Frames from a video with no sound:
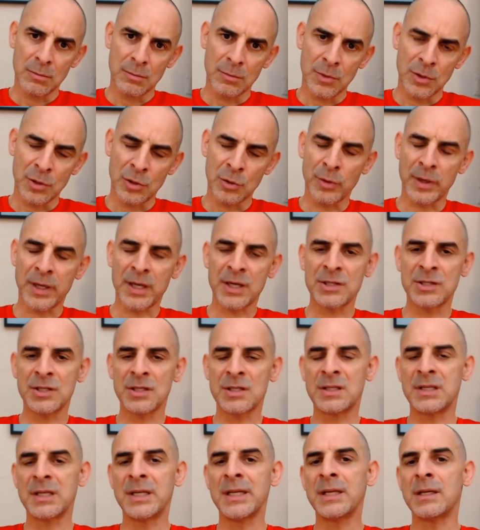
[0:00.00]
The new energy
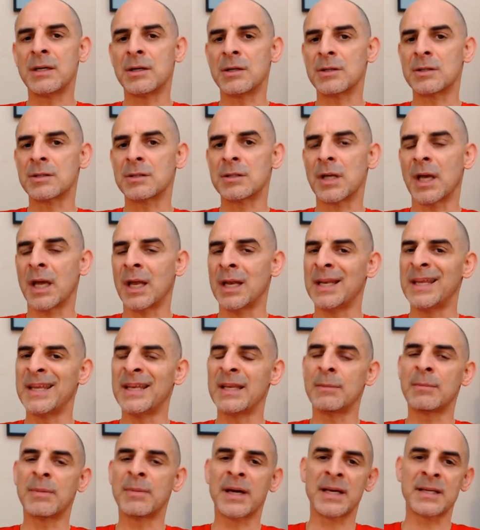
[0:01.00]
is leaders and
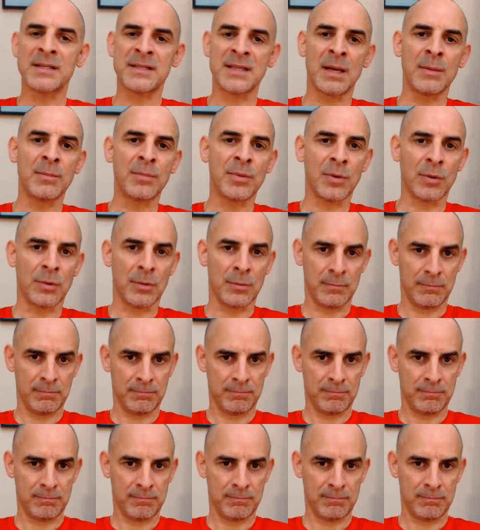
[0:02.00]
leading by example.